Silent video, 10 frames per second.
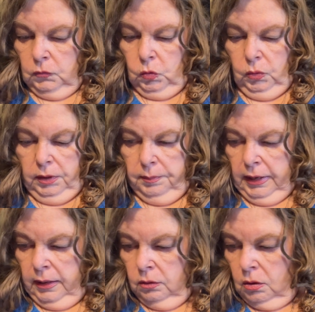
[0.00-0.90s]
where did my
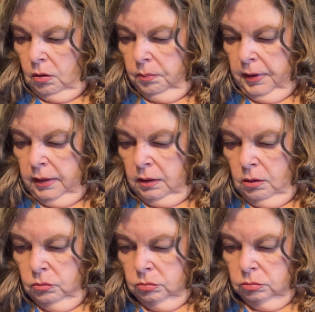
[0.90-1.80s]
alcohol pad
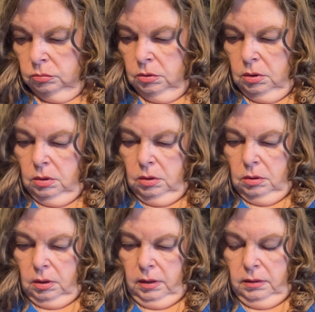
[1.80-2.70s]
go?
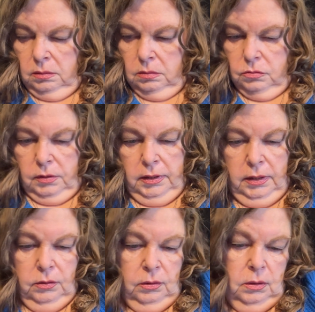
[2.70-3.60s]
Okay, it's right
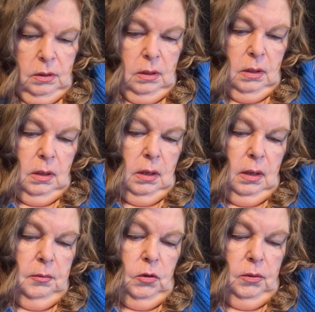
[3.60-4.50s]
here.
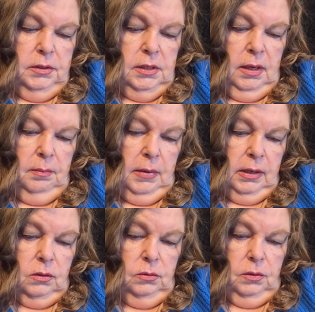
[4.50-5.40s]
I'm going to get my
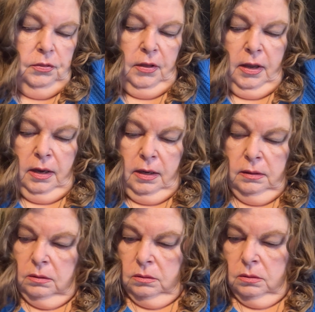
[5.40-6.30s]

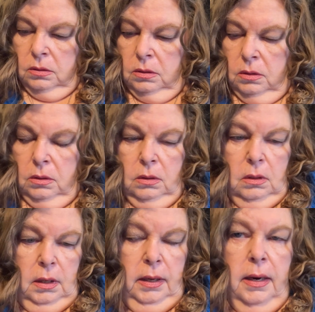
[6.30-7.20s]
glutathione,
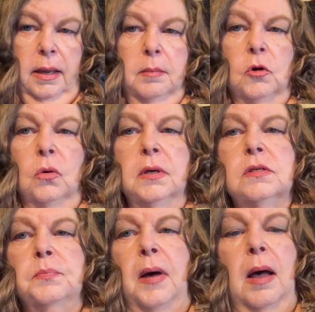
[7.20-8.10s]
and I'm going
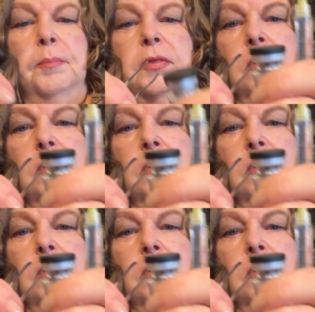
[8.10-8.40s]
to pop the